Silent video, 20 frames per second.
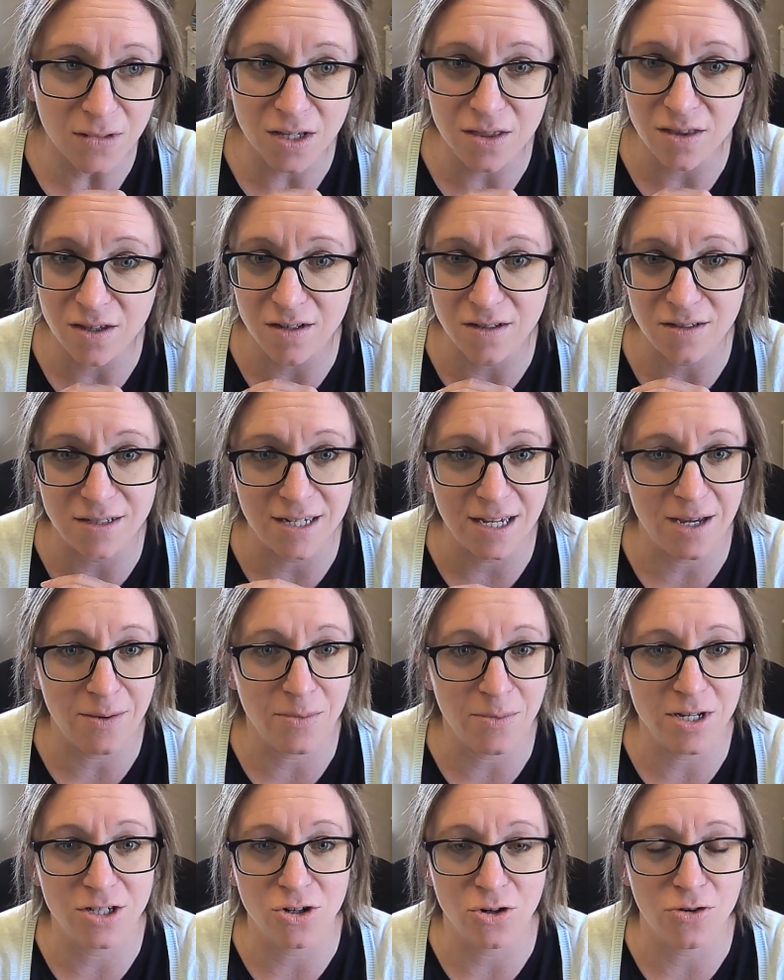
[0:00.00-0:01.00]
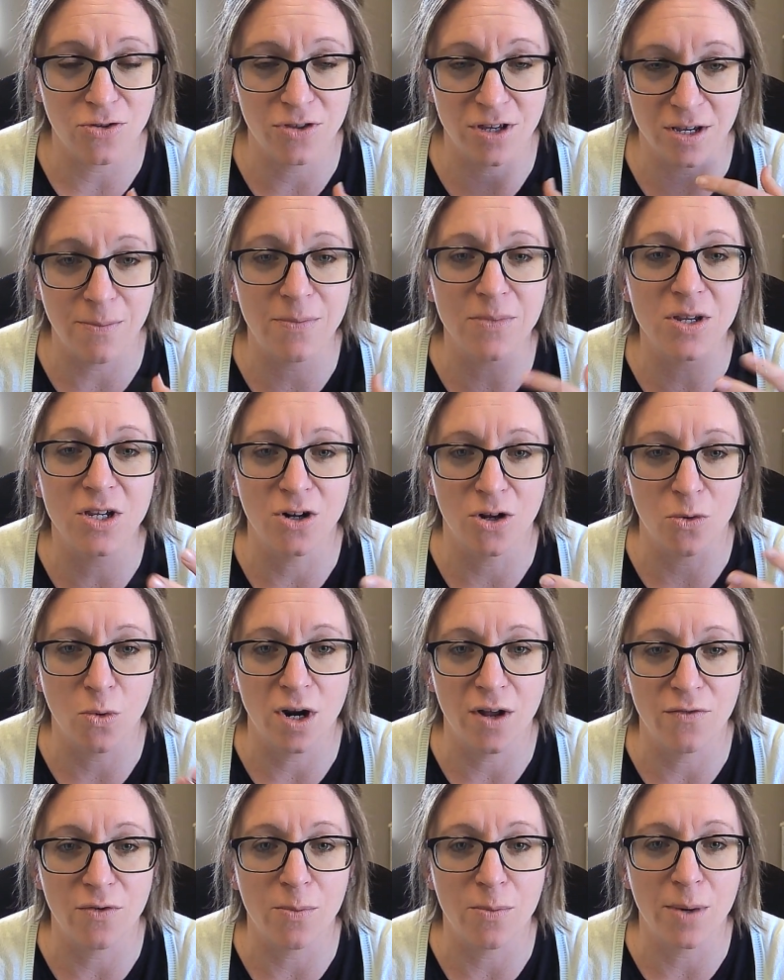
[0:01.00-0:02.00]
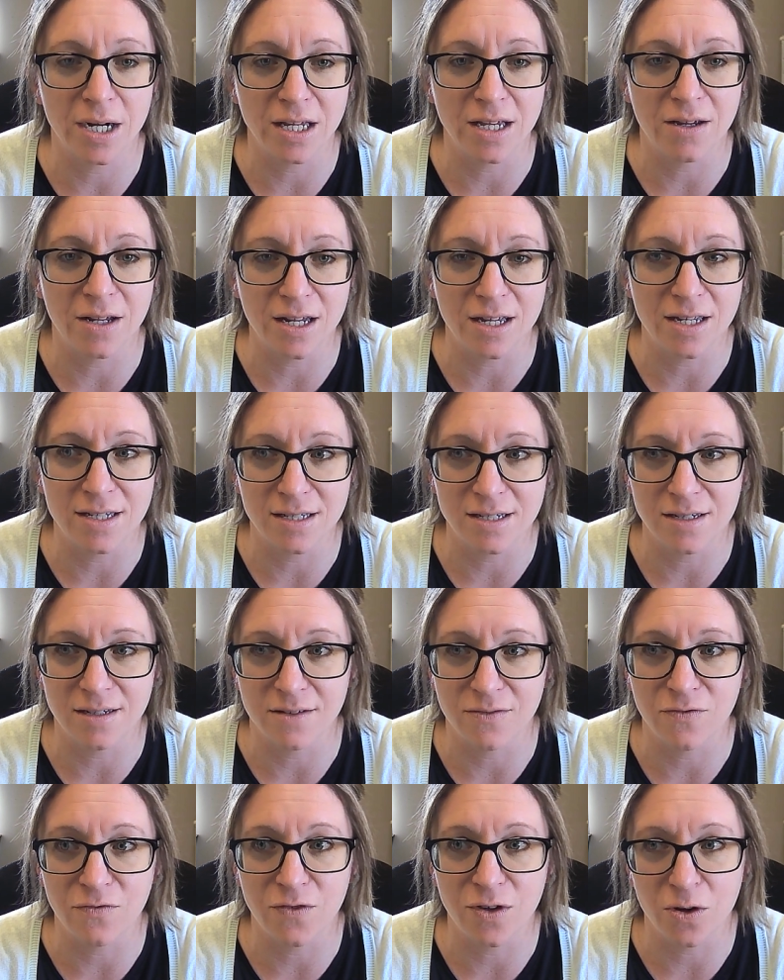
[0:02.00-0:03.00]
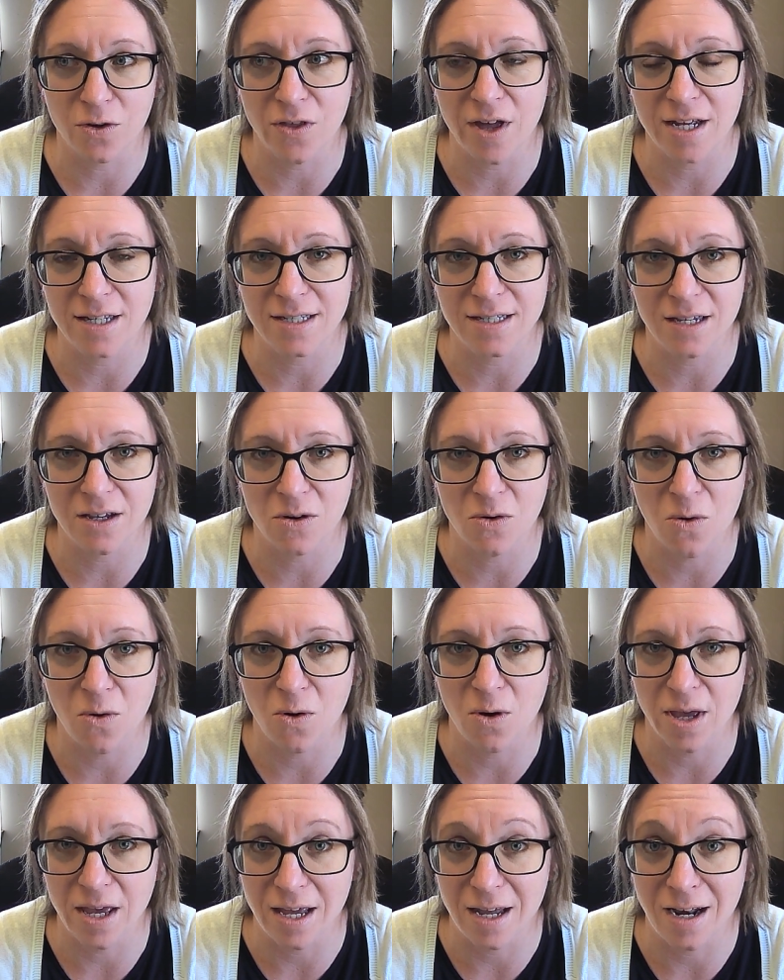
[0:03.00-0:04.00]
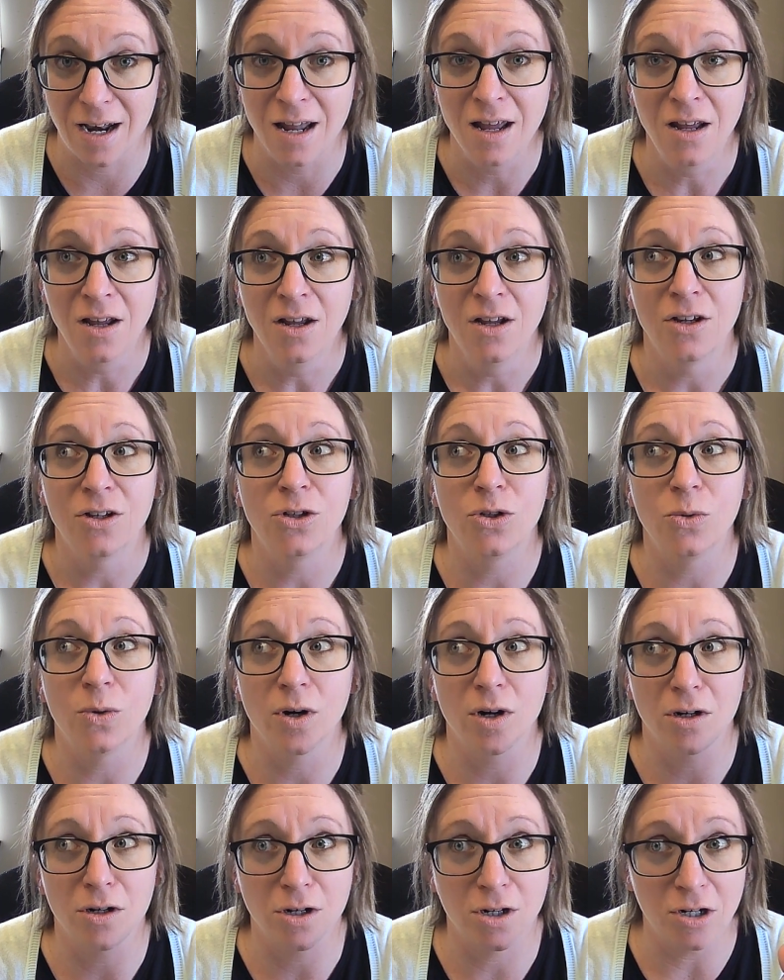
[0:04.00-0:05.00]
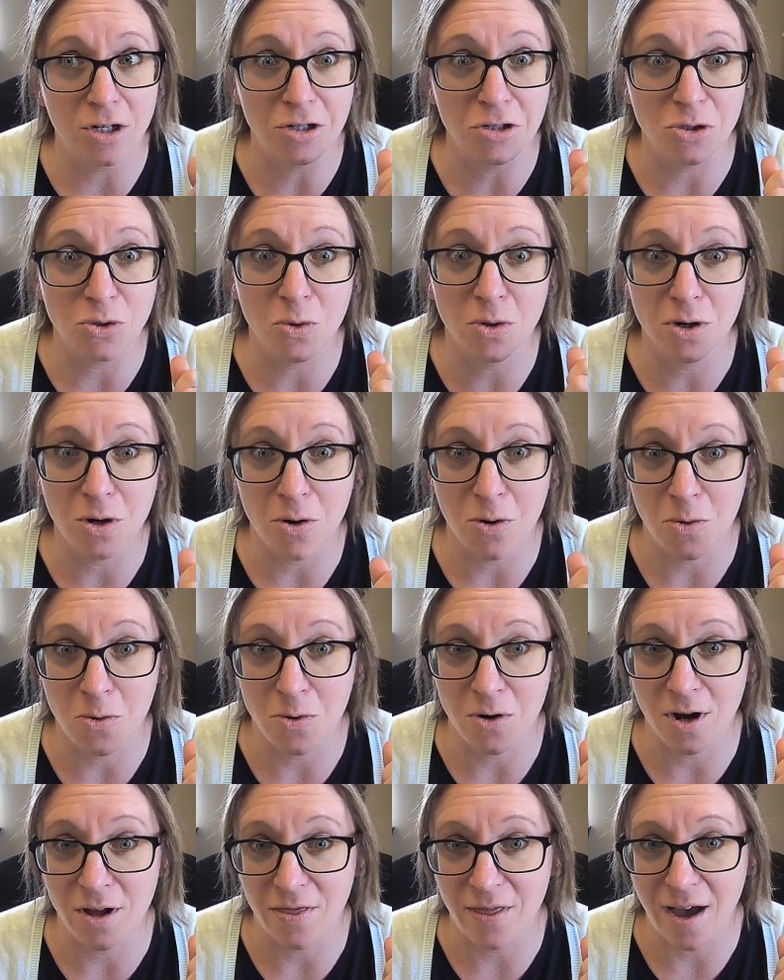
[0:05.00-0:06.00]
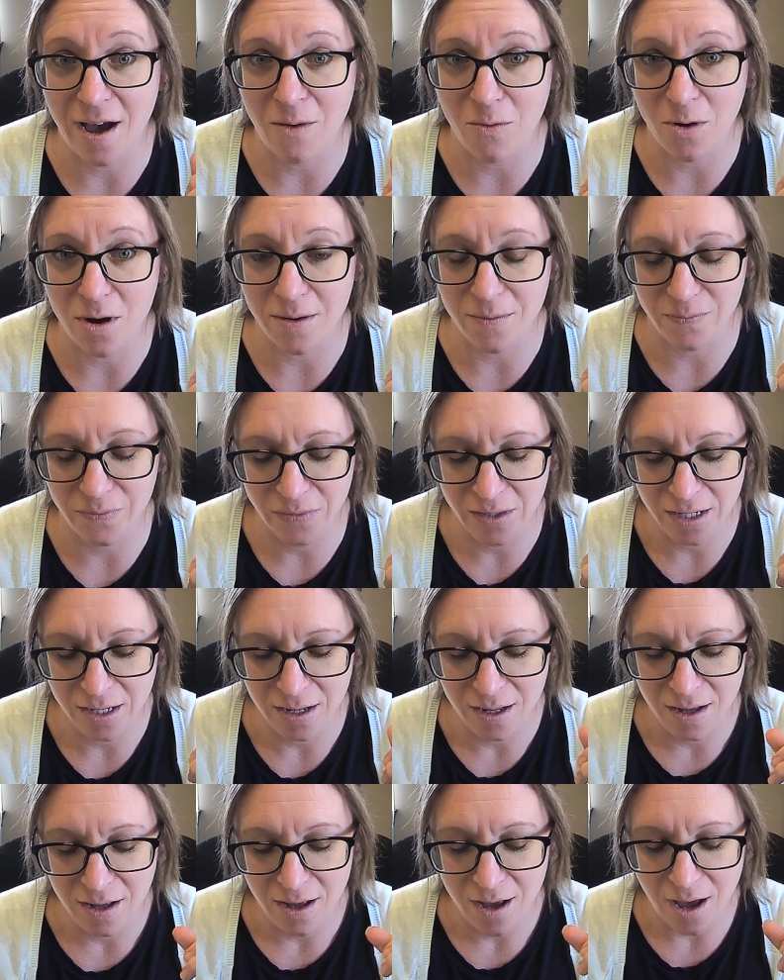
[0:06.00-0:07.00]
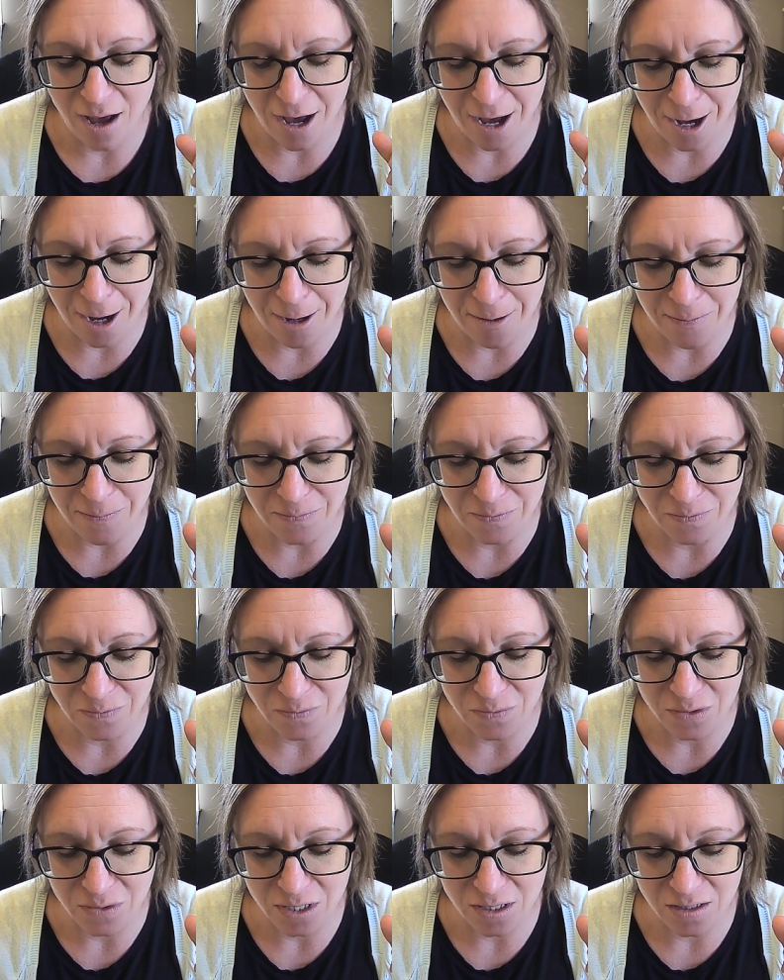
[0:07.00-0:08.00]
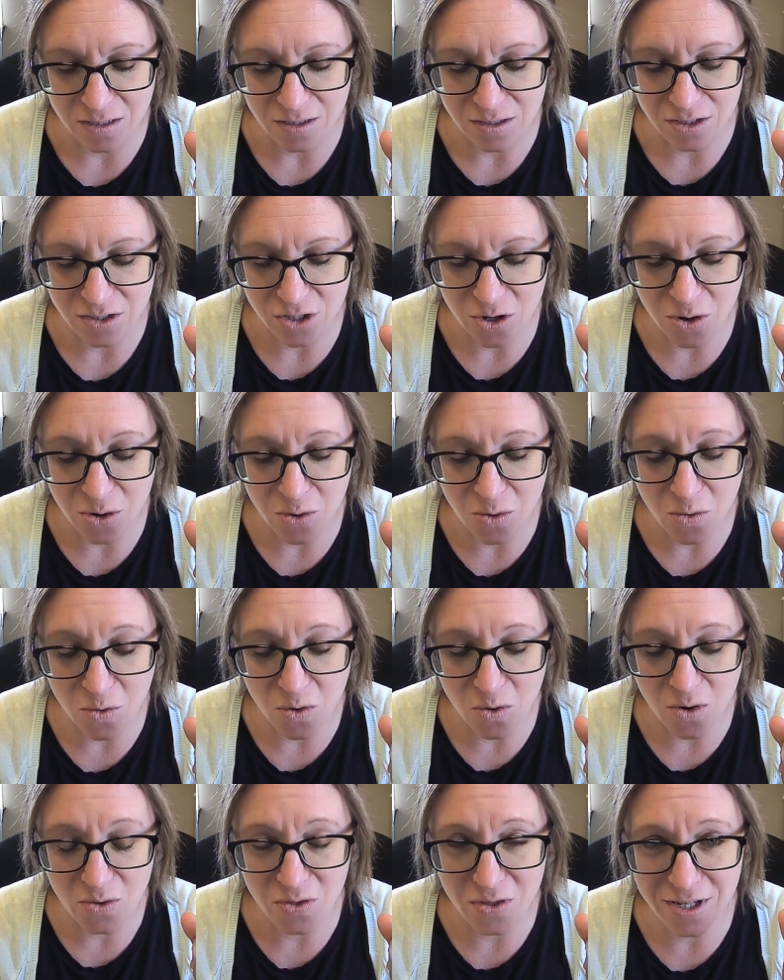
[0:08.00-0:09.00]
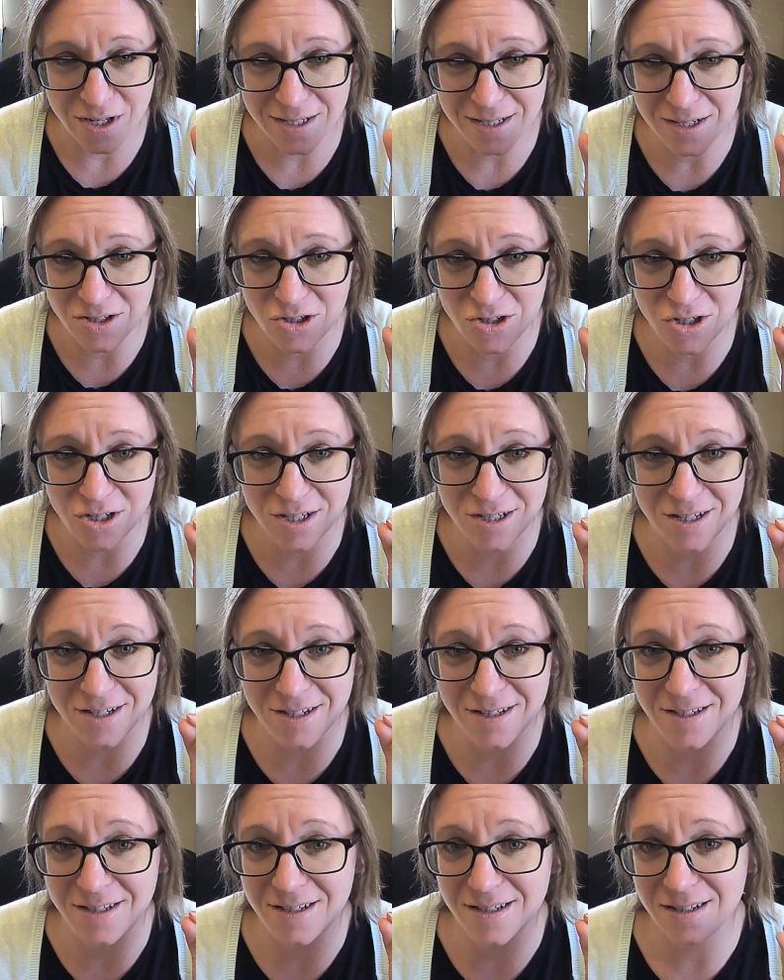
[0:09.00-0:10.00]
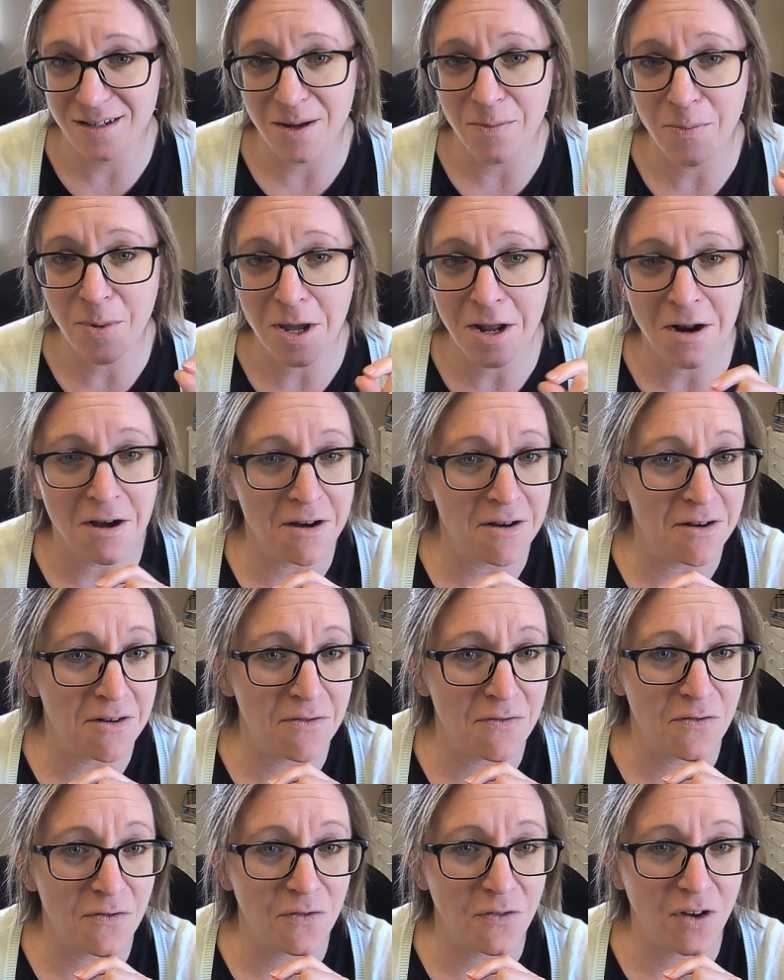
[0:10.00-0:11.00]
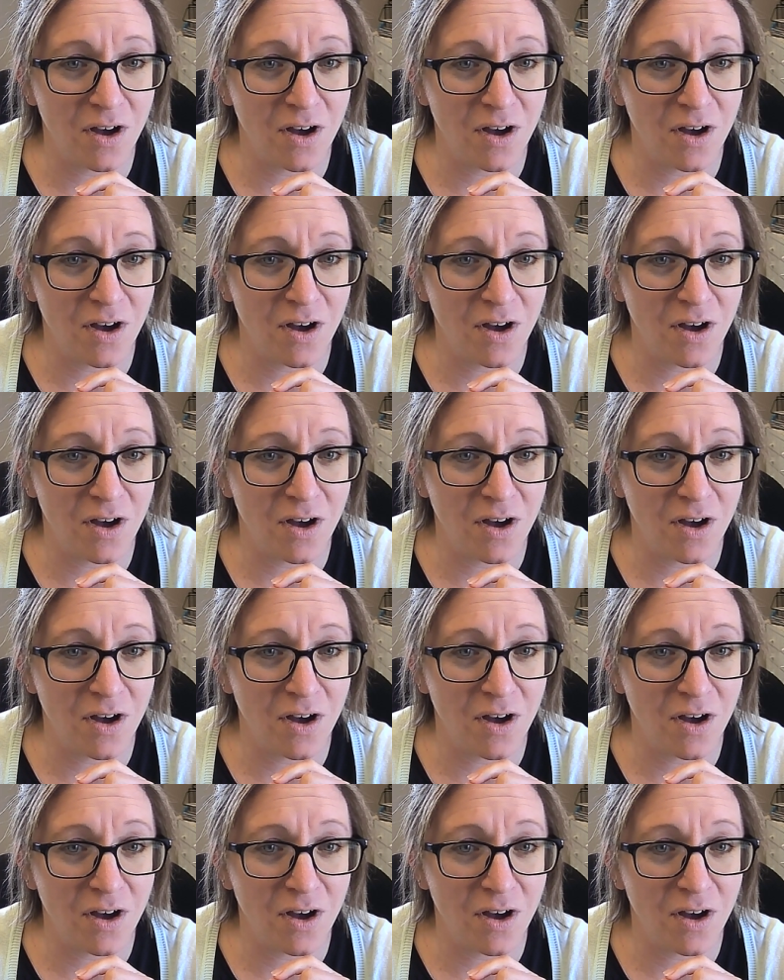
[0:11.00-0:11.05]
the damage or the whatever money it is to fill that sinkhole in. You are on your own on that one. So this is just a snippet of